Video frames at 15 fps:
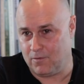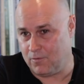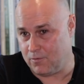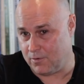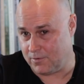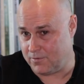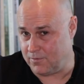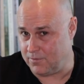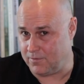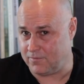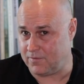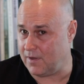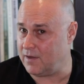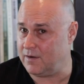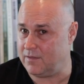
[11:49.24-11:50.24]
or to the
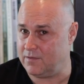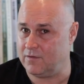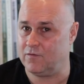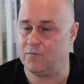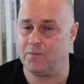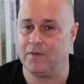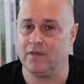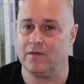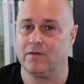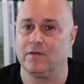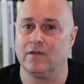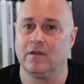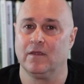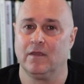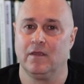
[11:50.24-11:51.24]
side of the
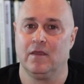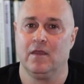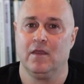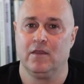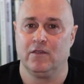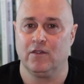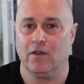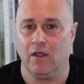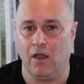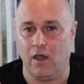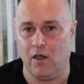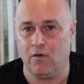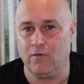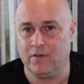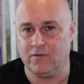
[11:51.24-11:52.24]
speaker. You're
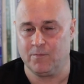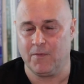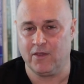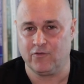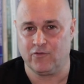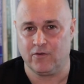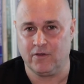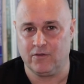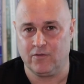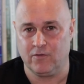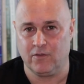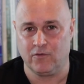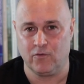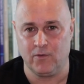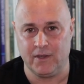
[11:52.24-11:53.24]
always measuring to
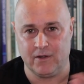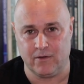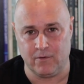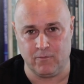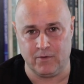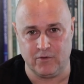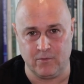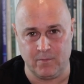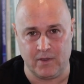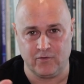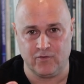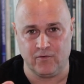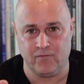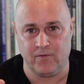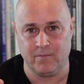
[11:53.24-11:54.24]
the tweeter. And when you
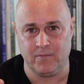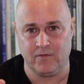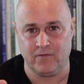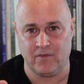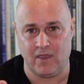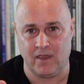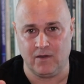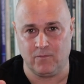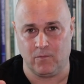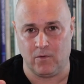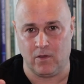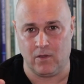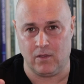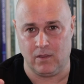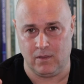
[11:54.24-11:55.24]
measure from the side
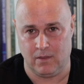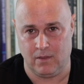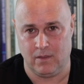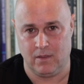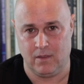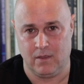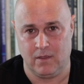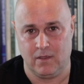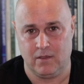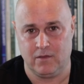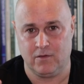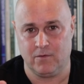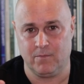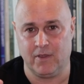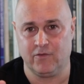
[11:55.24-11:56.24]
wall,
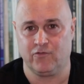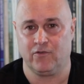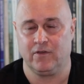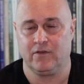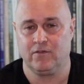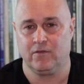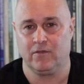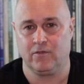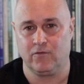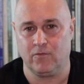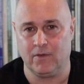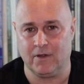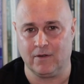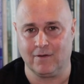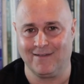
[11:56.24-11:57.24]
you're measuring to the
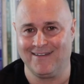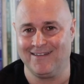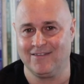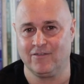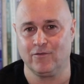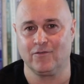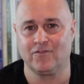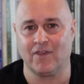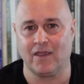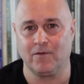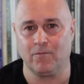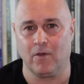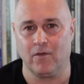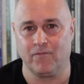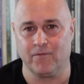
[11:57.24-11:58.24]
tweeter. Let's do
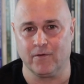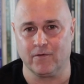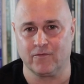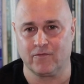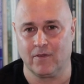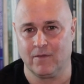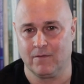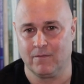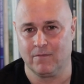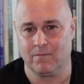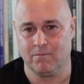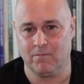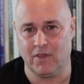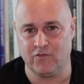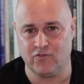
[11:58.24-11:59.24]
sidewall first.
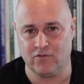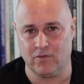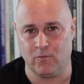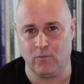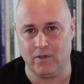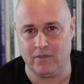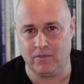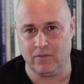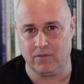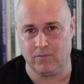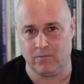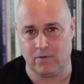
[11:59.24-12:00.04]
Measure the width of the